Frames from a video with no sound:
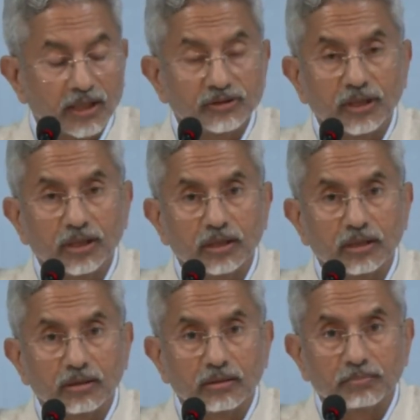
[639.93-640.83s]
as a
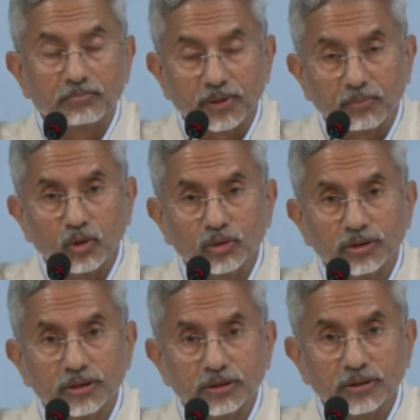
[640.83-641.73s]

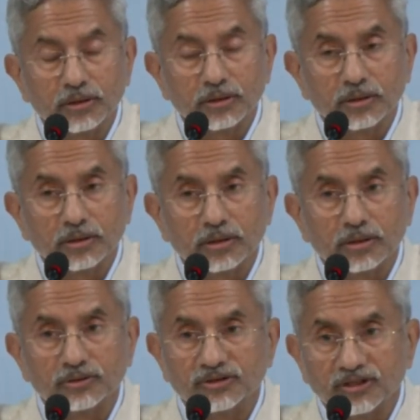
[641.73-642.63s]
promoter,
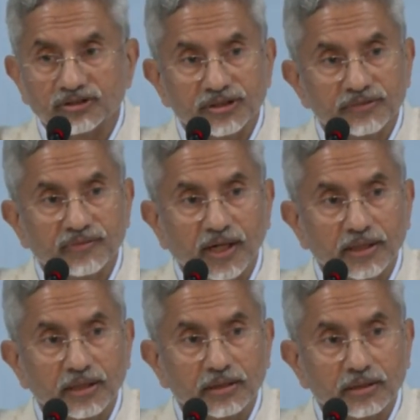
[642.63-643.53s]

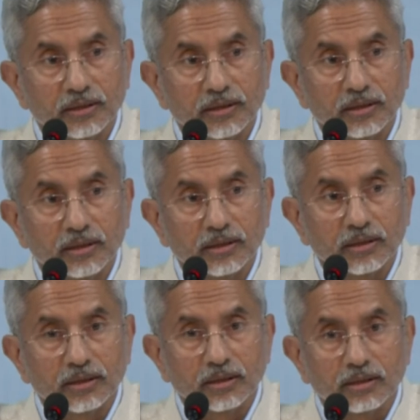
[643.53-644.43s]
justifier,
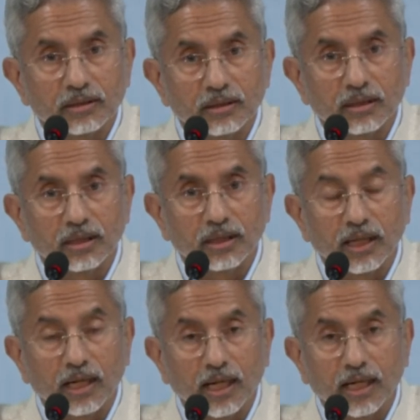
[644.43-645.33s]

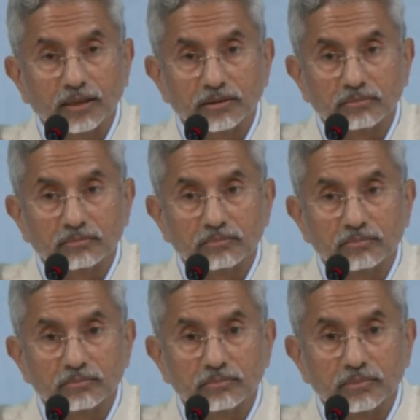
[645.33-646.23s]
uh, and
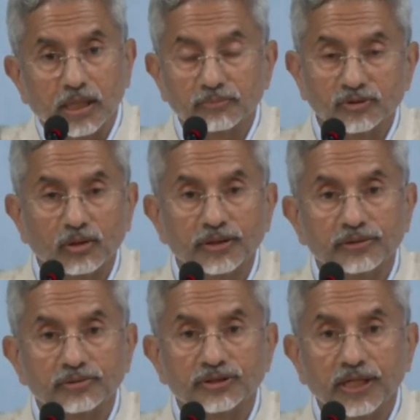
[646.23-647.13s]
I'm
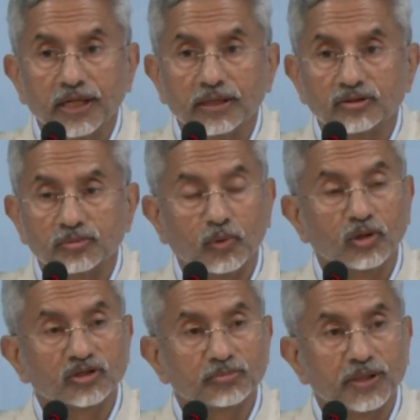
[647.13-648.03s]
sorry to say
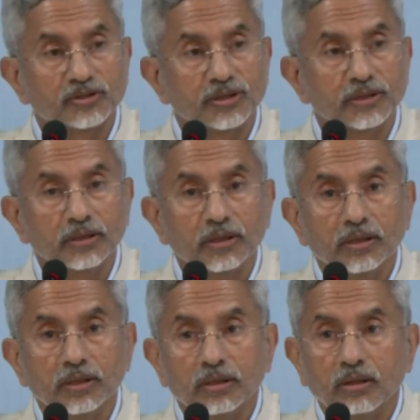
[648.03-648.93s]
spokesperson
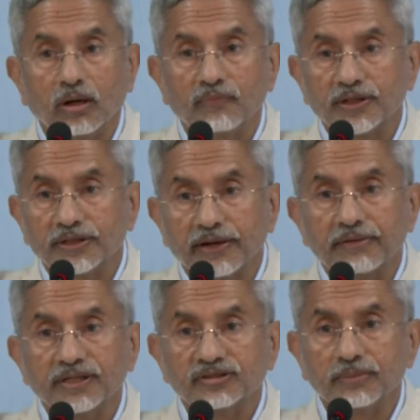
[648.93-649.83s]
of a
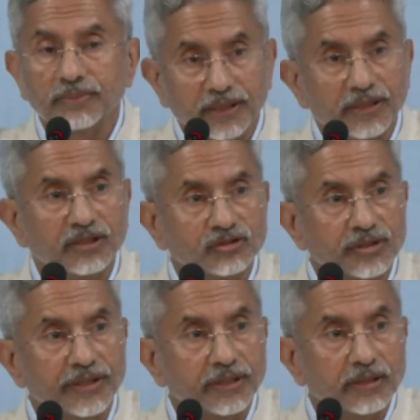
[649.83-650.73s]
terrorism
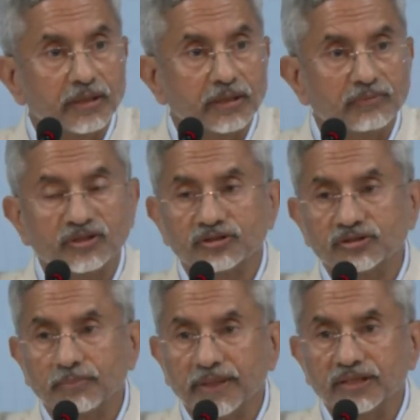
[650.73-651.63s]
industry, which
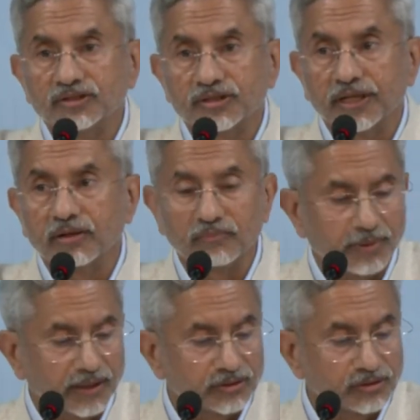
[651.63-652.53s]
is the mainstay
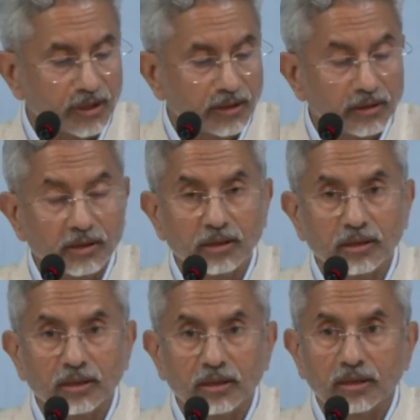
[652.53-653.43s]
of Pakistan,
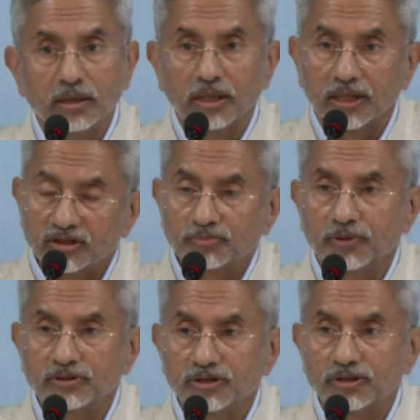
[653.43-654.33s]
his
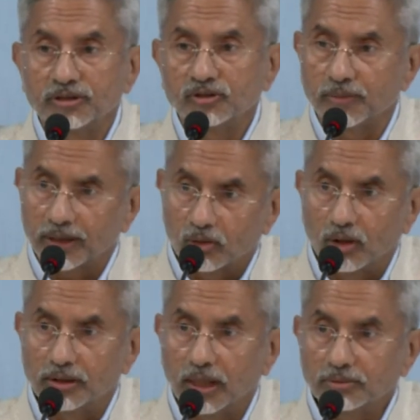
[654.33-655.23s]
positions were
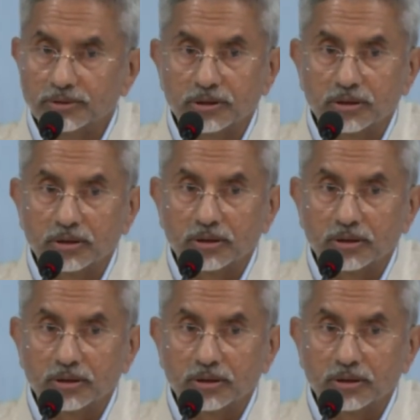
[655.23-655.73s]
called out